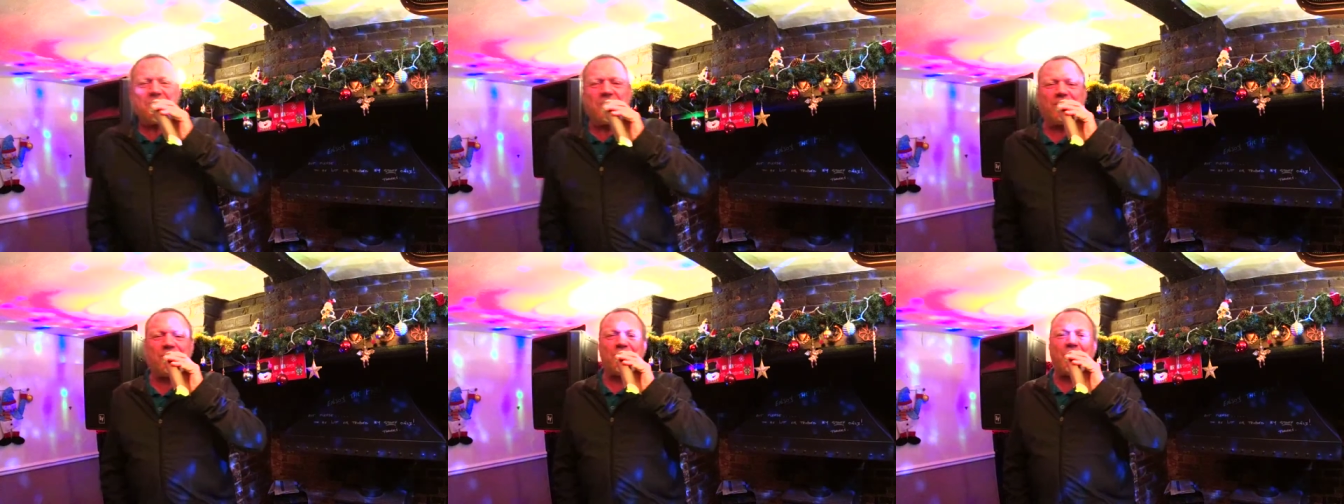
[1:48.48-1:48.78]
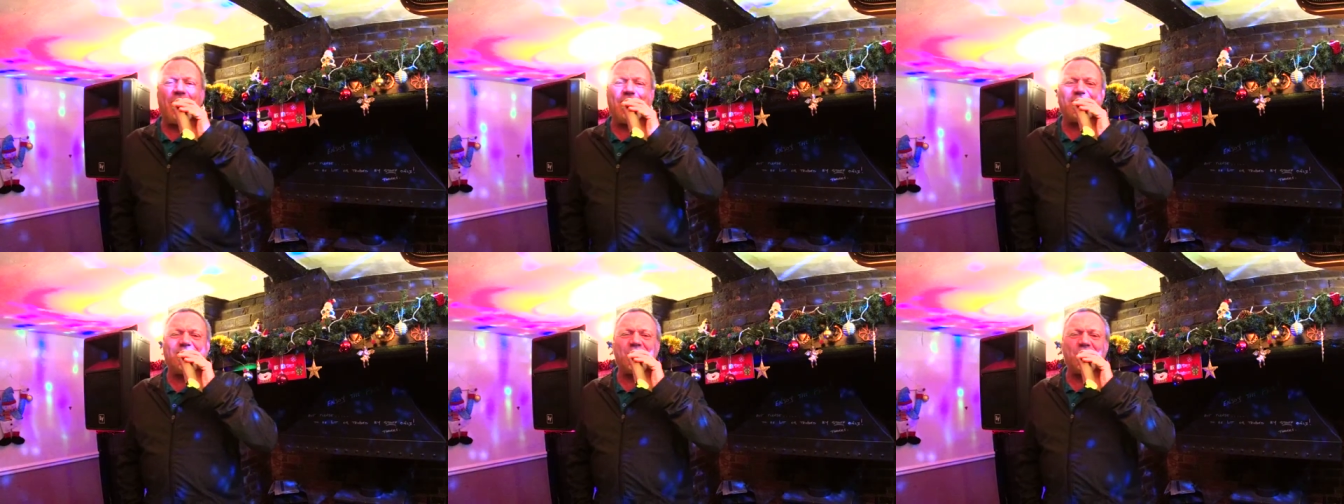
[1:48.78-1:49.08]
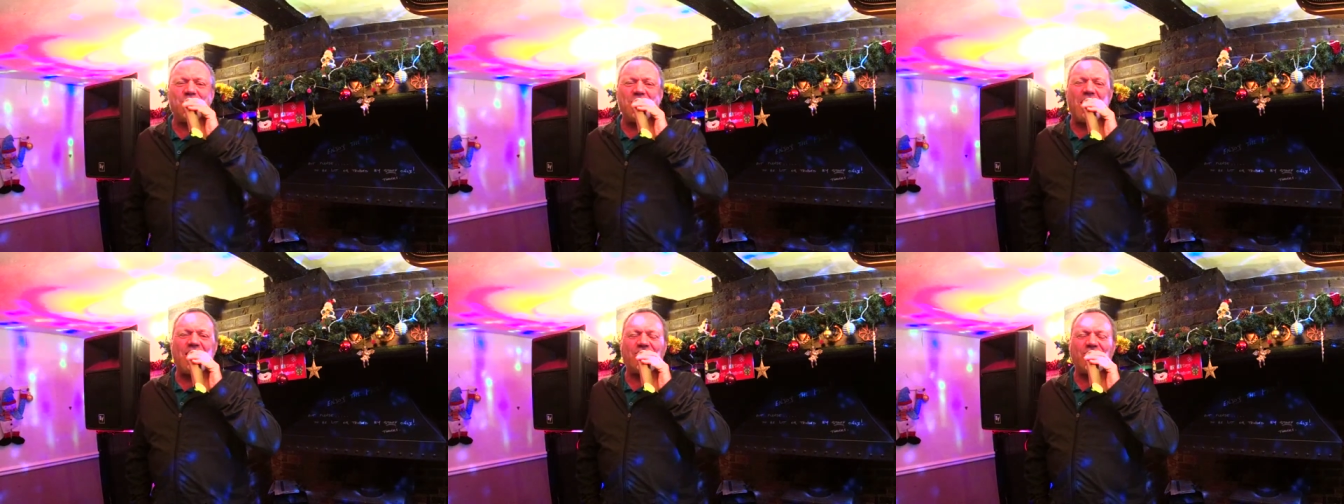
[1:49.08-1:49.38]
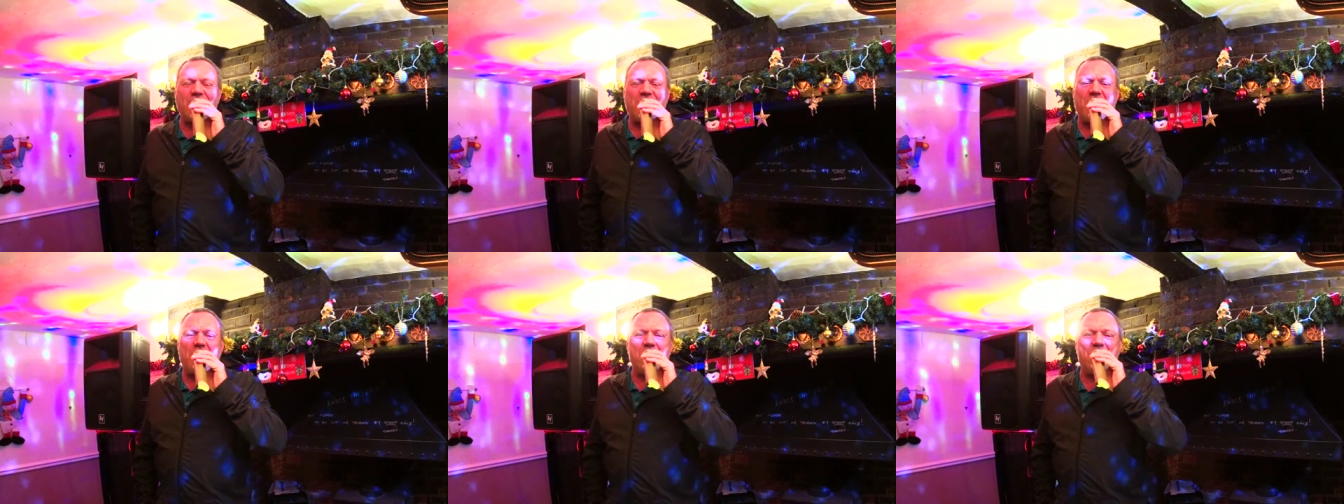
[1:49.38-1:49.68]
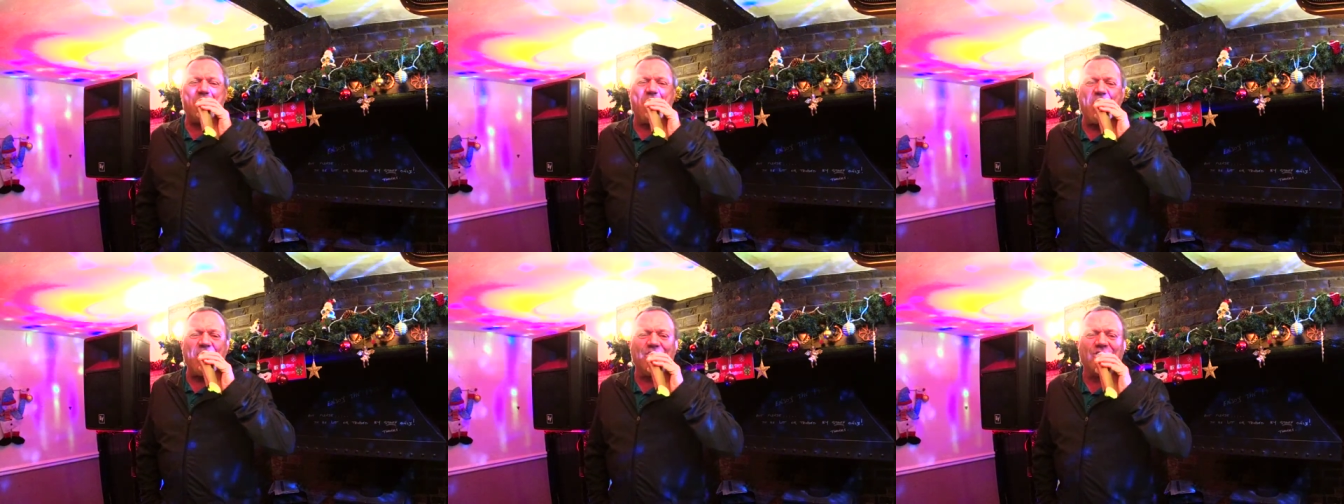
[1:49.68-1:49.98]
Just wait till next year,
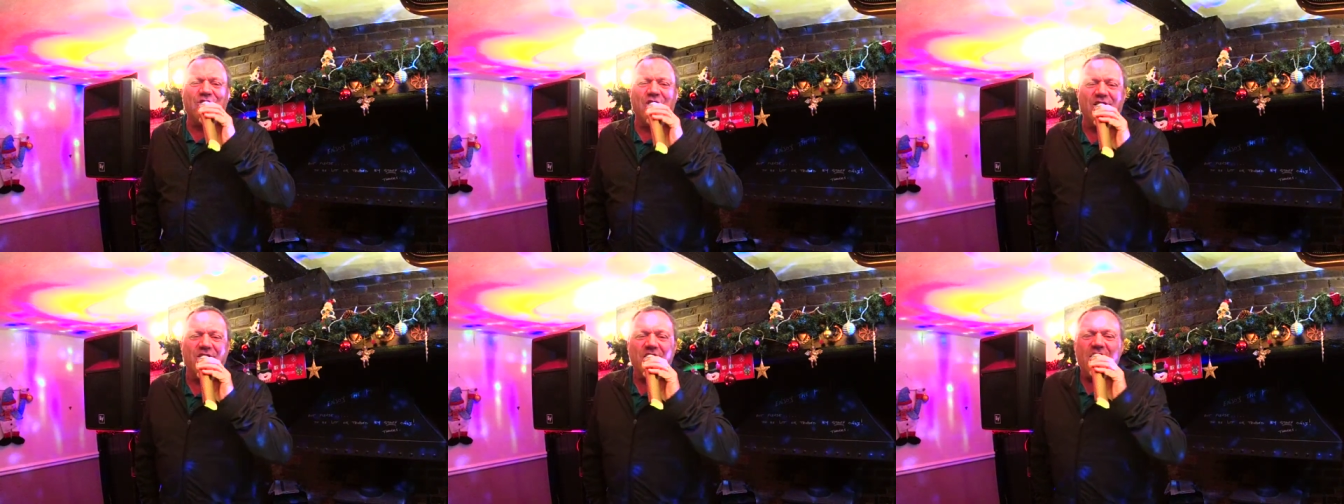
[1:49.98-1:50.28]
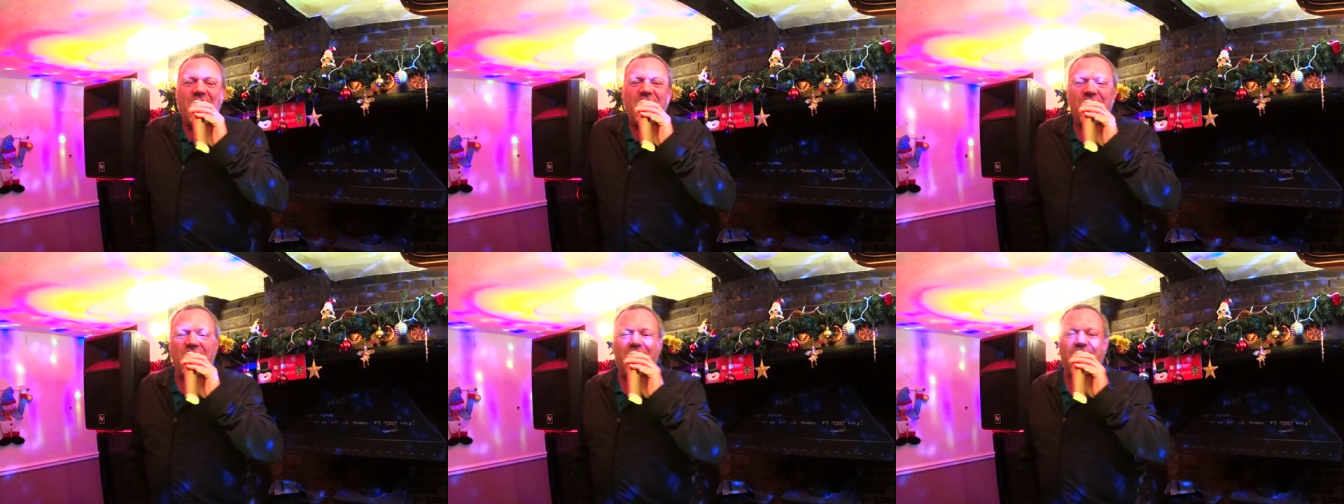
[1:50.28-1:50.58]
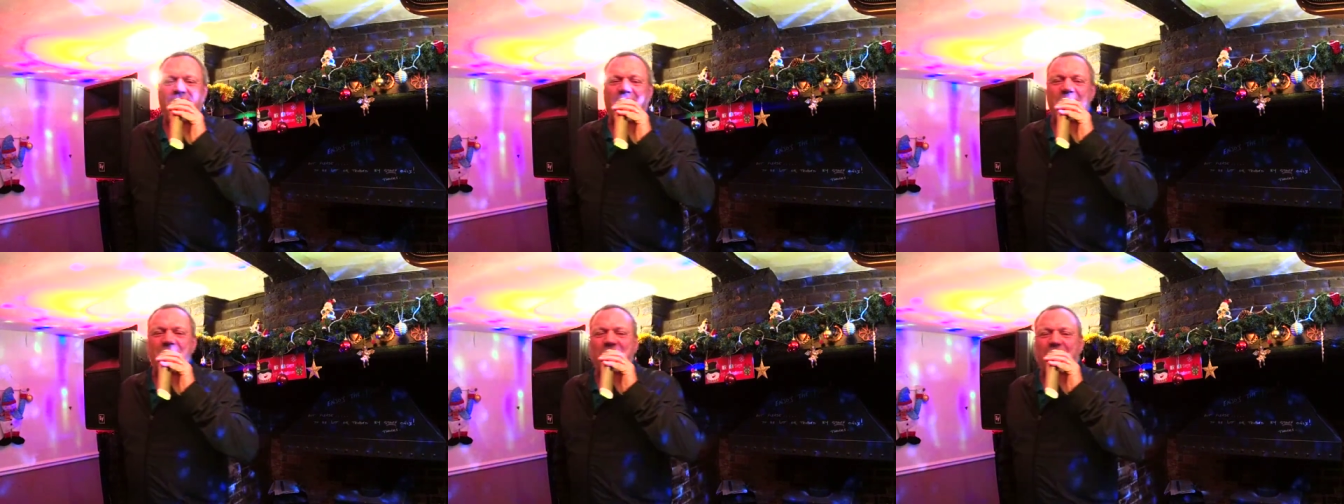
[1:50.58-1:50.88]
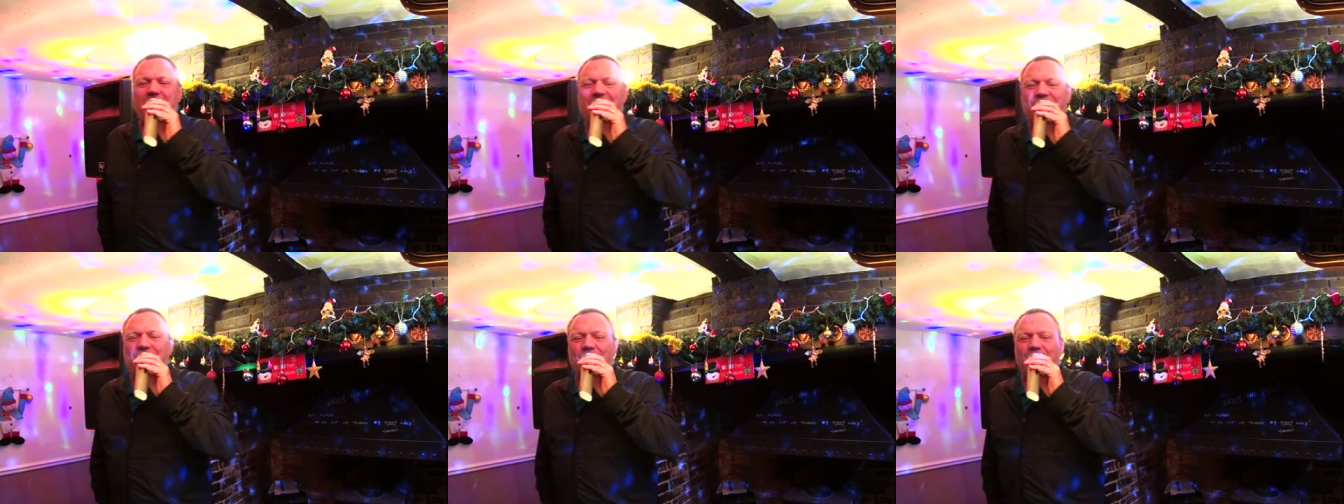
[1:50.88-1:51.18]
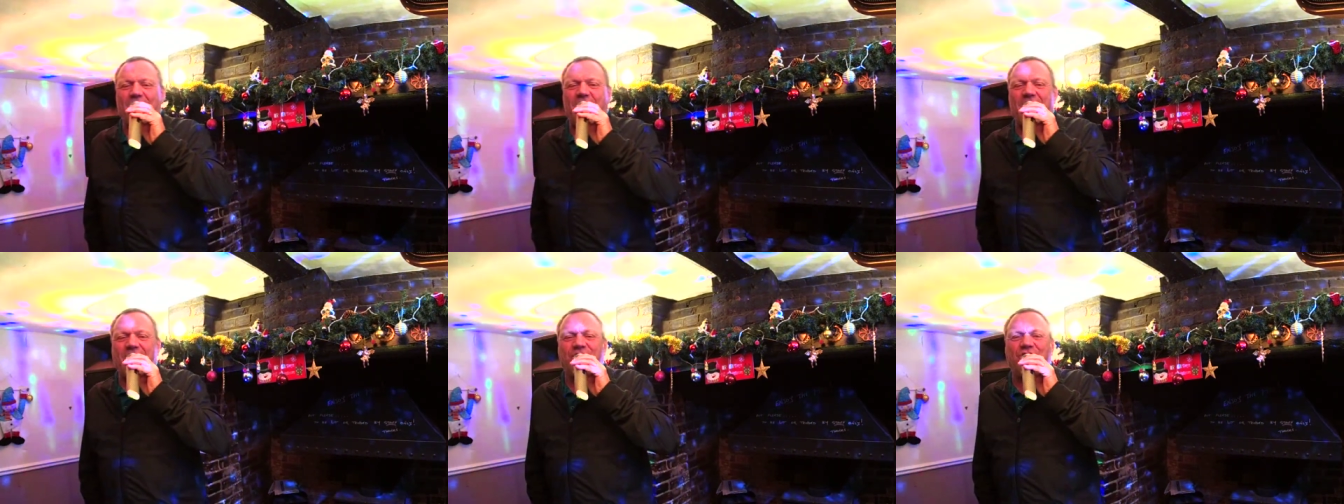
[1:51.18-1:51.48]
you bastard, you come back
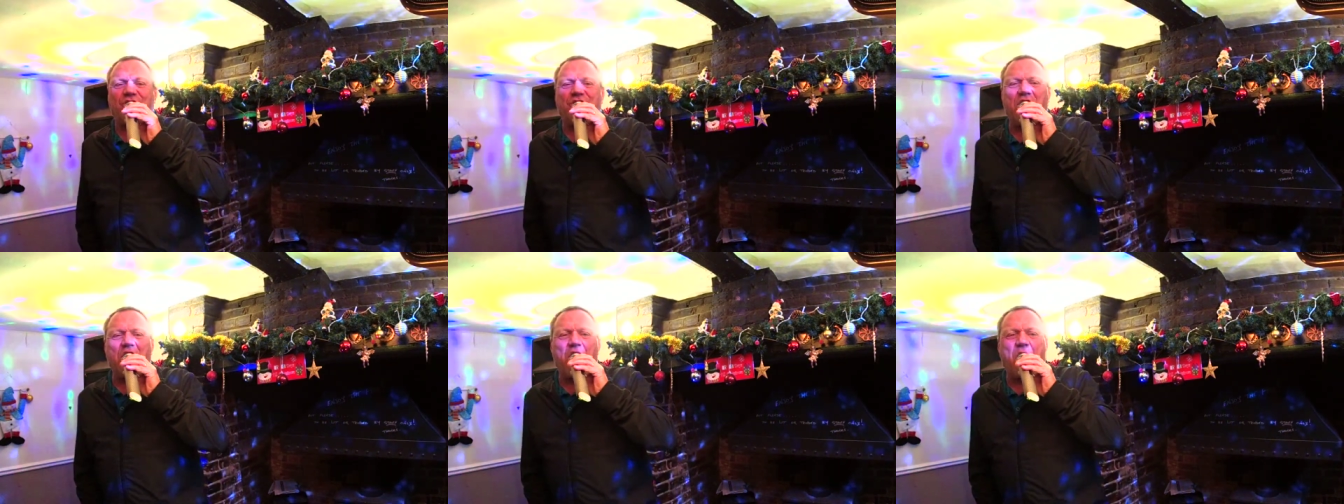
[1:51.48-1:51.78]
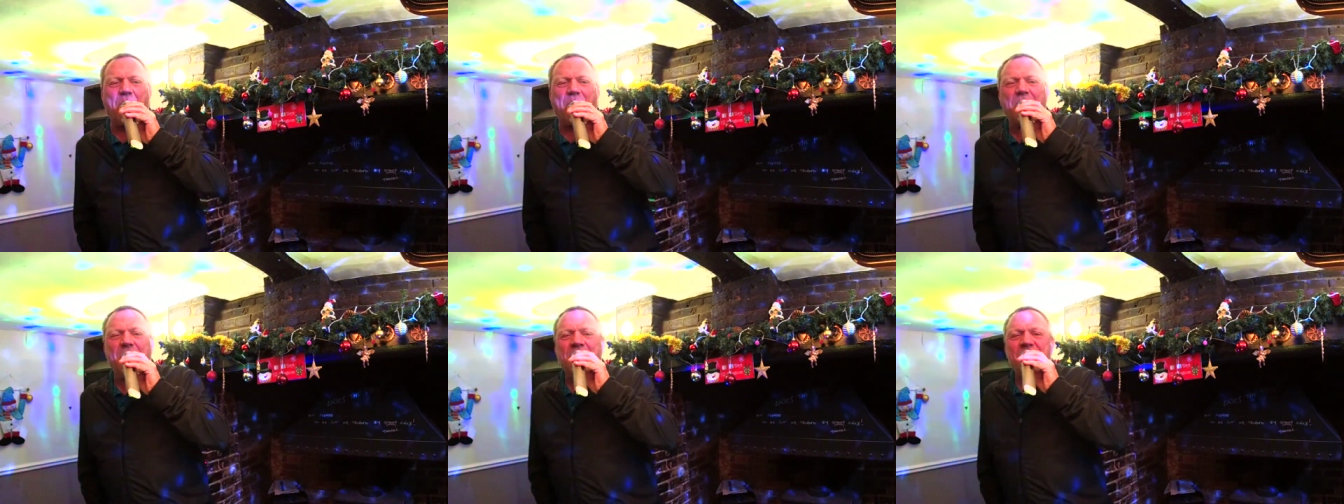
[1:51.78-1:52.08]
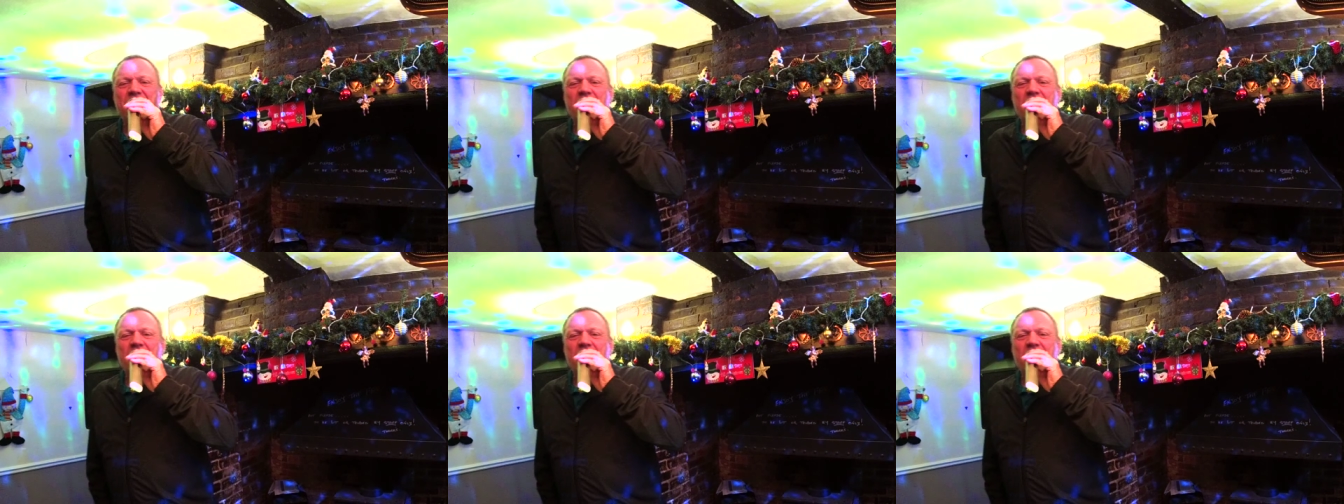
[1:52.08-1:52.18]
to our shop.